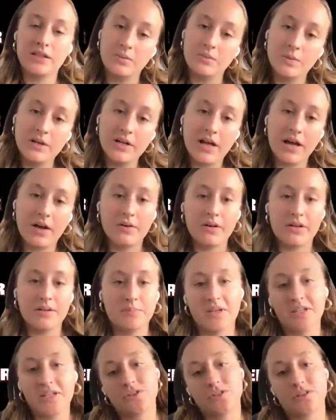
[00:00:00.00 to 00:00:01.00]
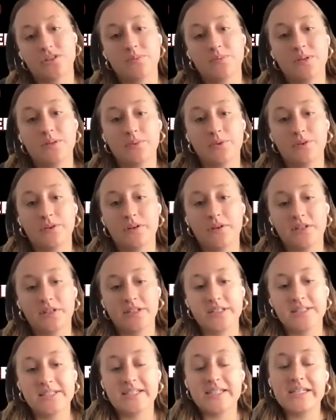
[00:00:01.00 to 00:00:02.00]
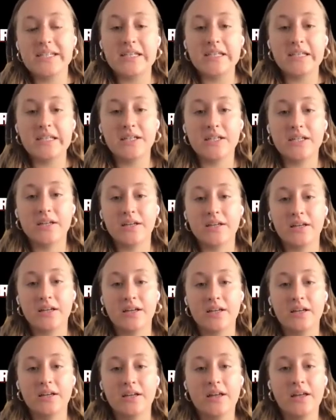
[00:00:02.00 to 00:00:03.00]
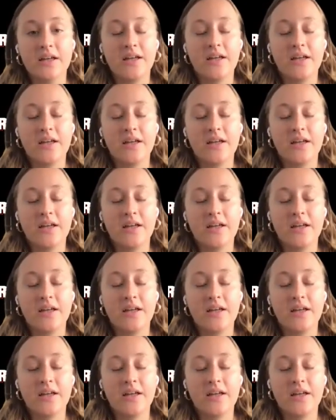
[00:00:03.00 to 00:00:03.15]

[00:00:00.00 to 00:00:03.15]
the word out and make sure that people are seeing and hearing